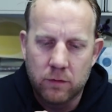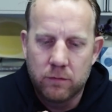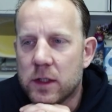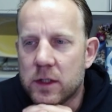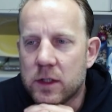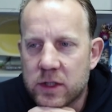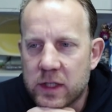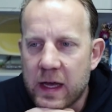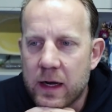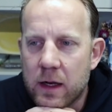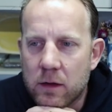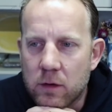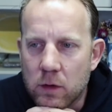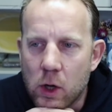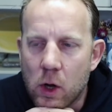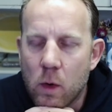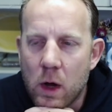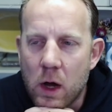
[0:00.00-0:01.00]
decided to
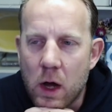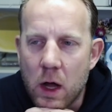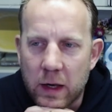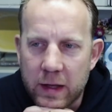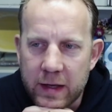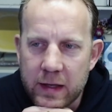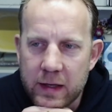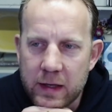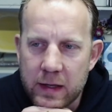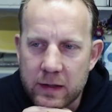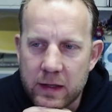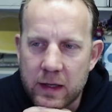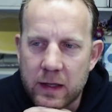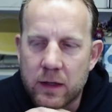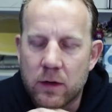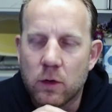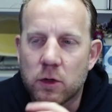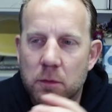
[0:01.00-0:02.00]
go all in and
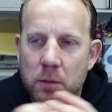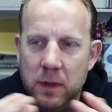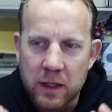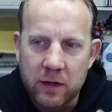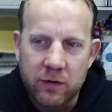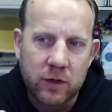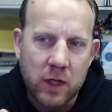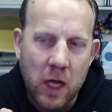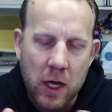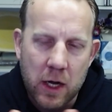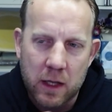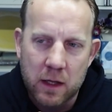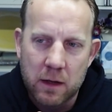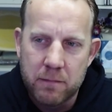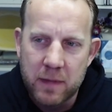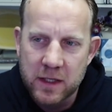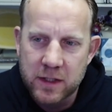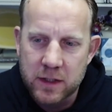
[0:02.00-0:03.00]
then ultimately started a
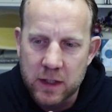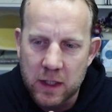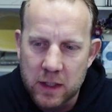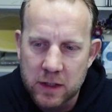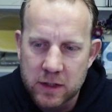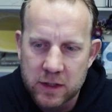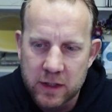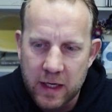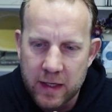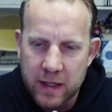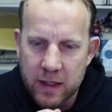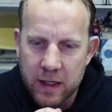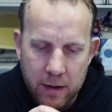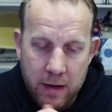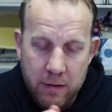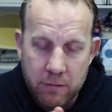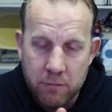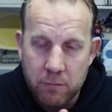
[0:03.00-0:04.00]
business and
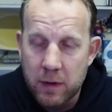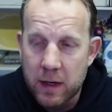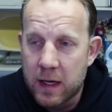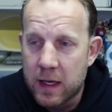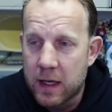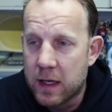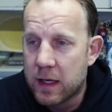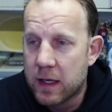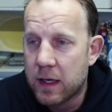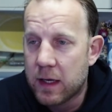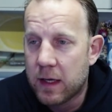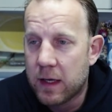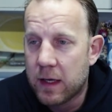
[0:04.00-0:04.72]
really,